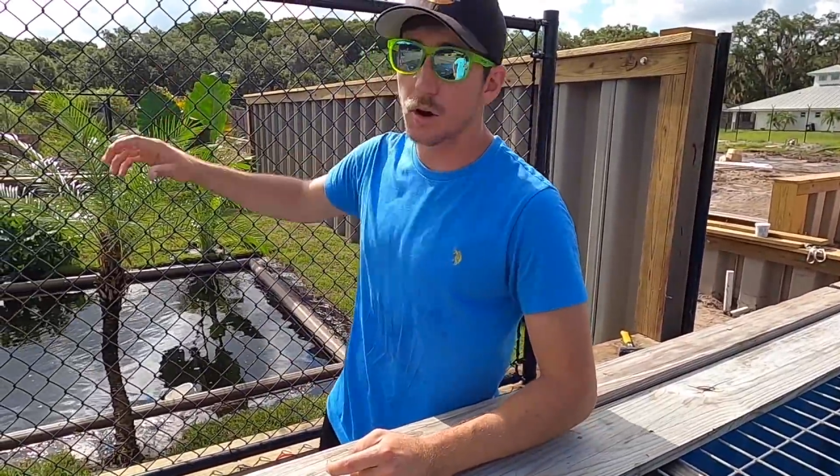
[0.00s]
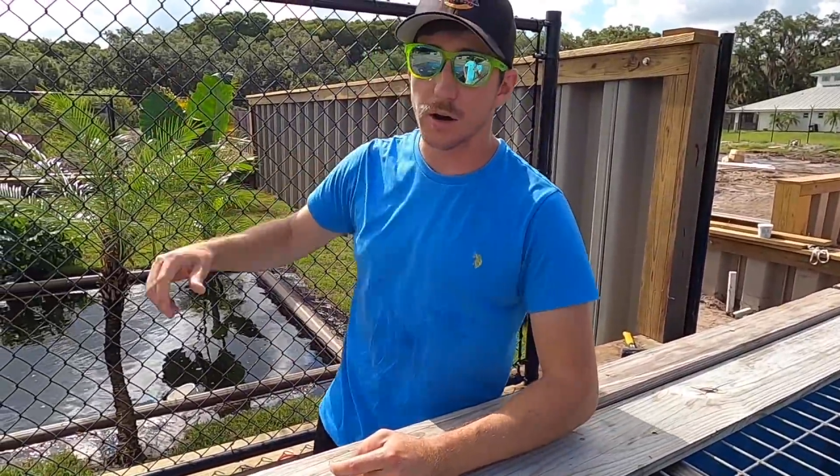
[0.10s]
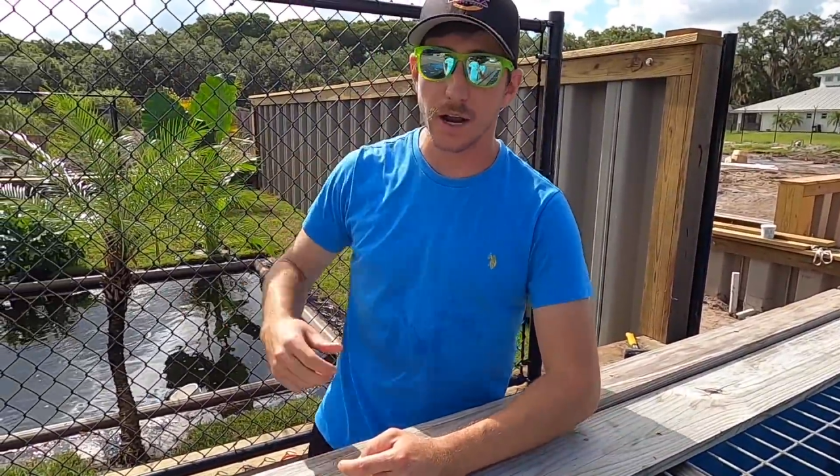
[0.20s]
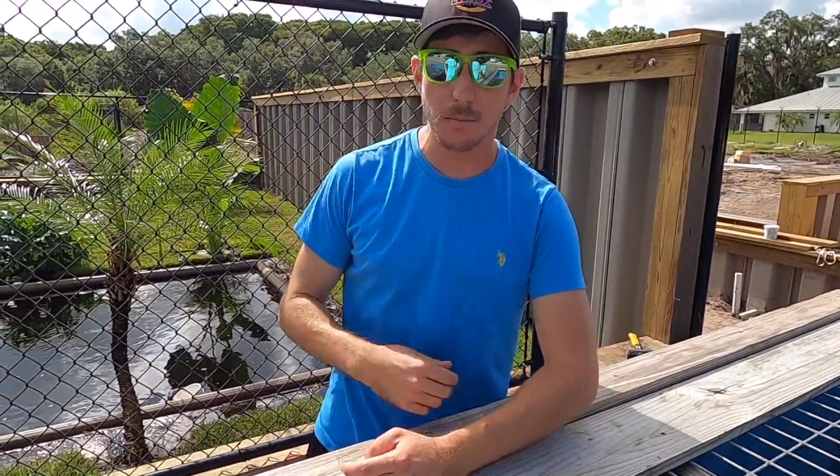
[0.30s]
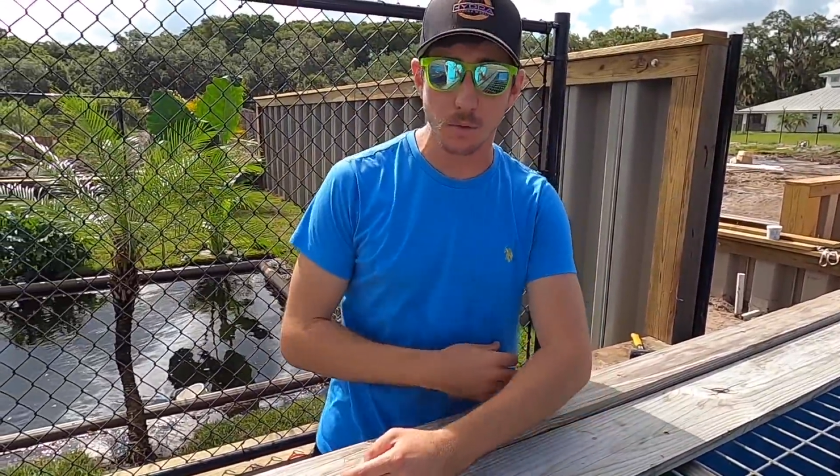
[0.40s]

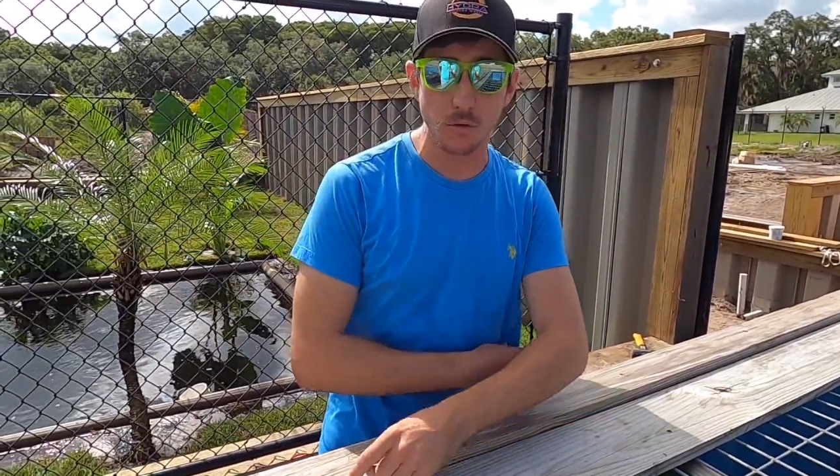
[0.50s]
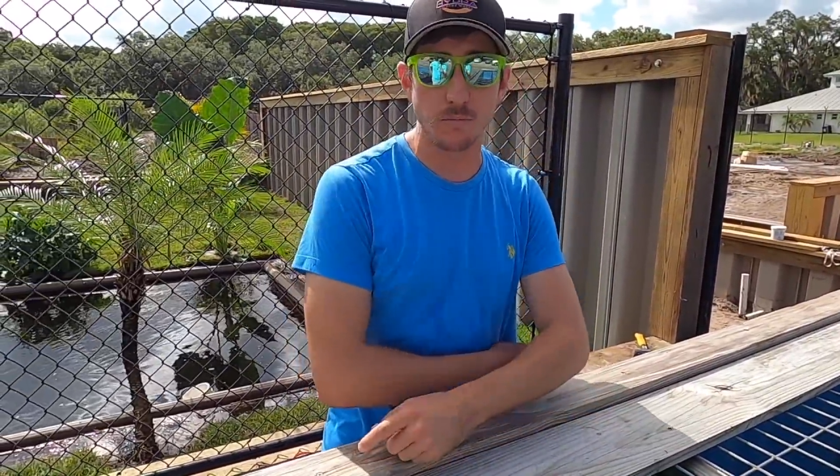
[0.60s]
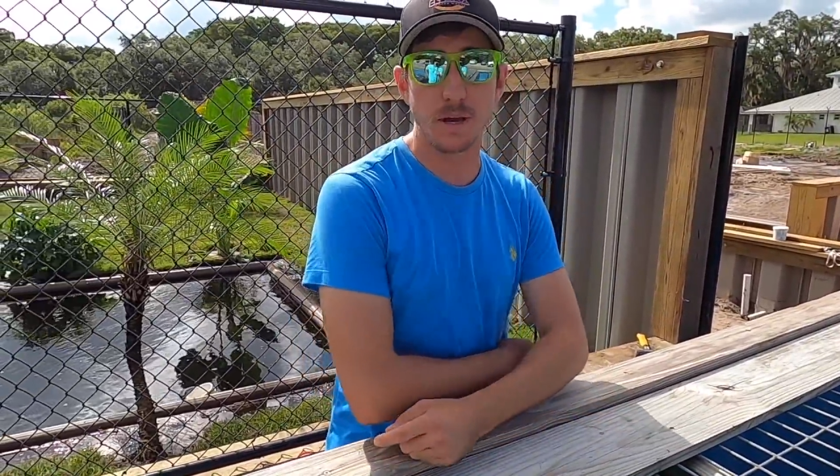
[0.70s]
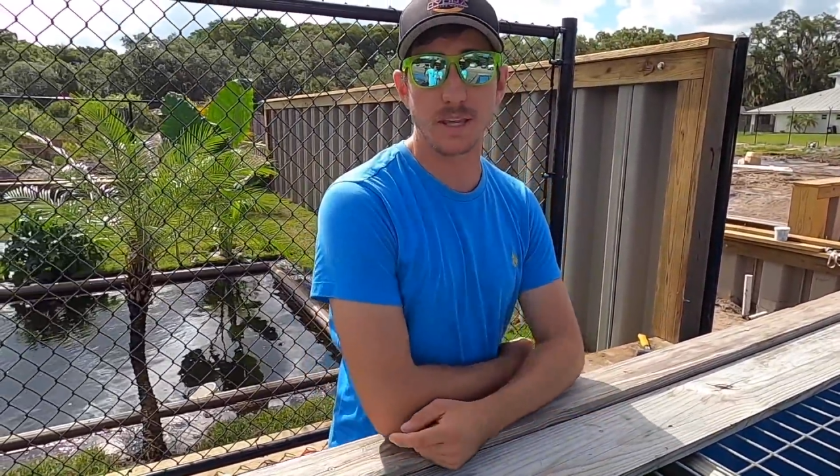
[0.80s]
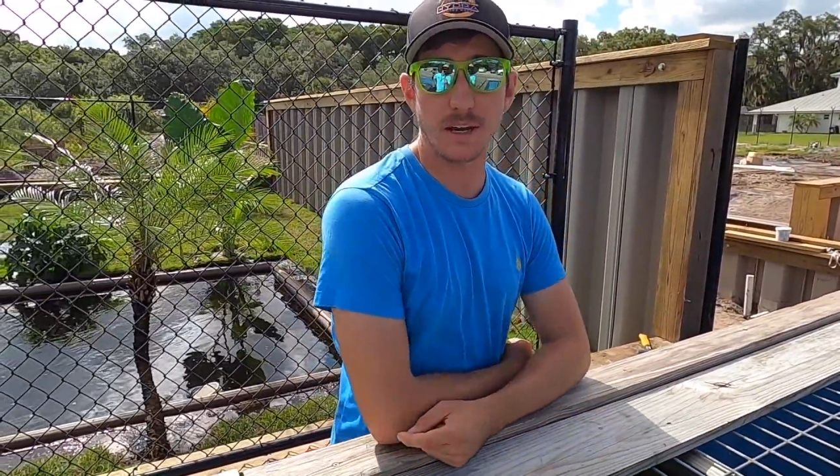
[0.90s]
crocodile
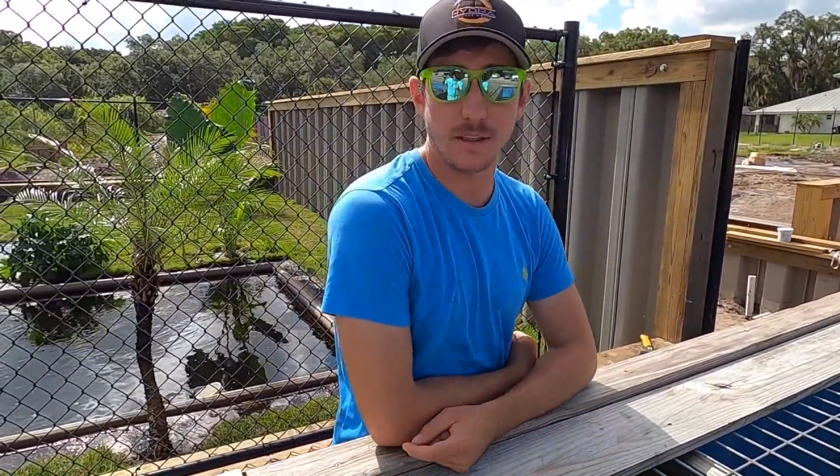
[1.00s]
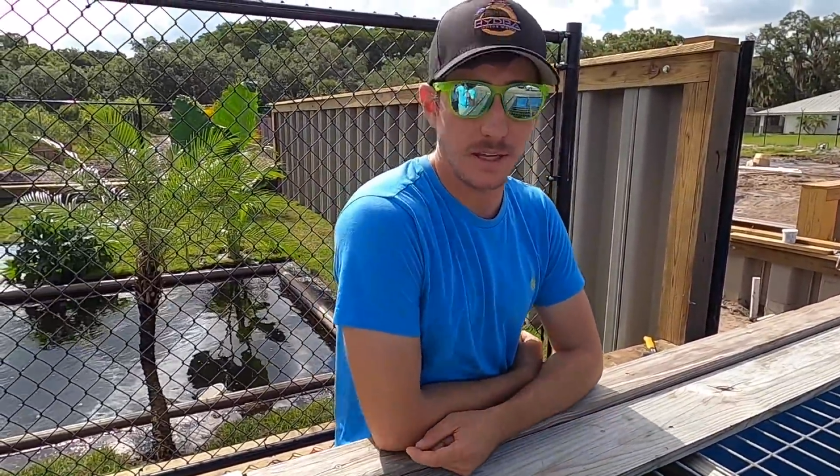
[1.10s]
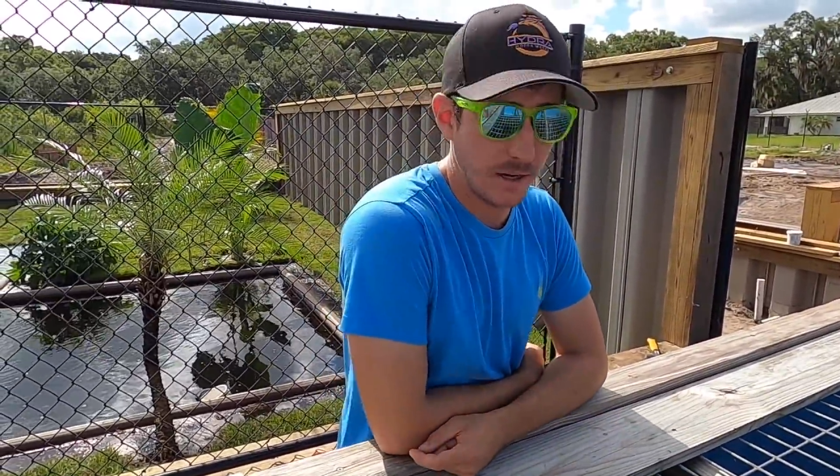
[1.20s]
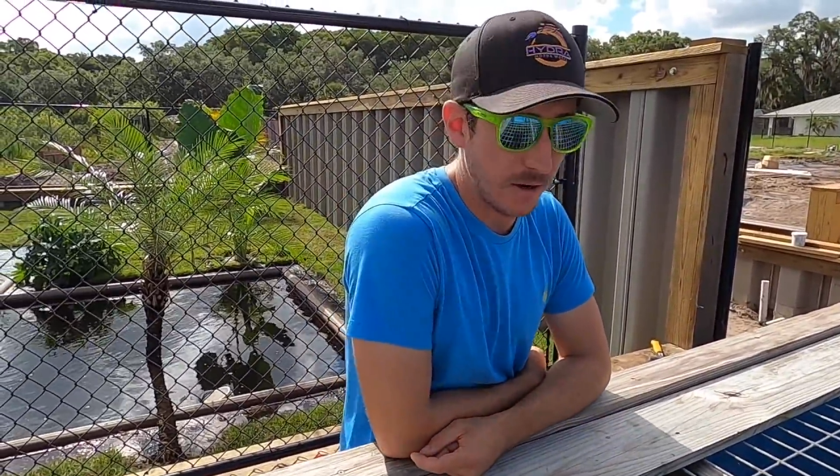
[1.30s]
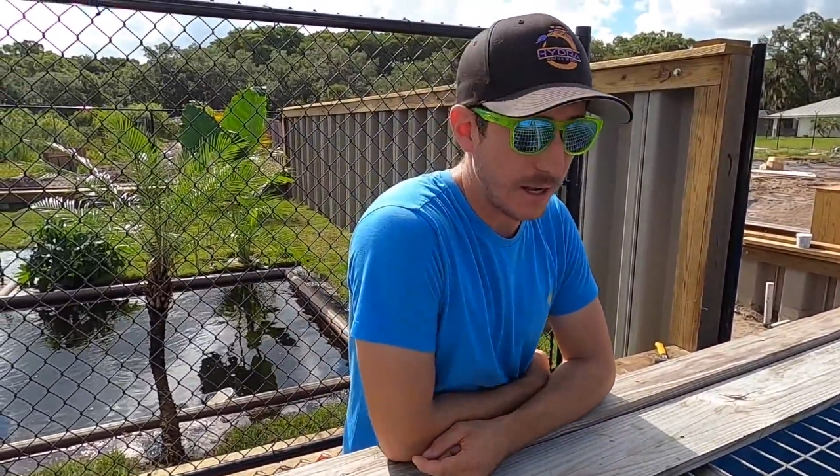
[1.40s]
moved by the end of
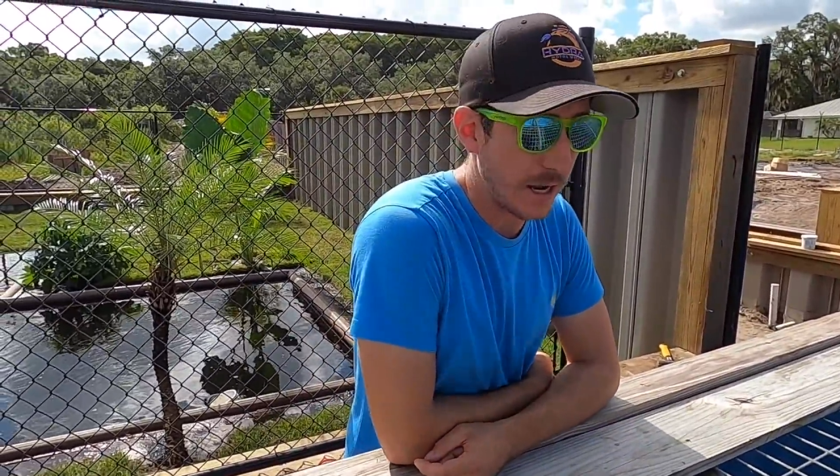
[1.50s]
the year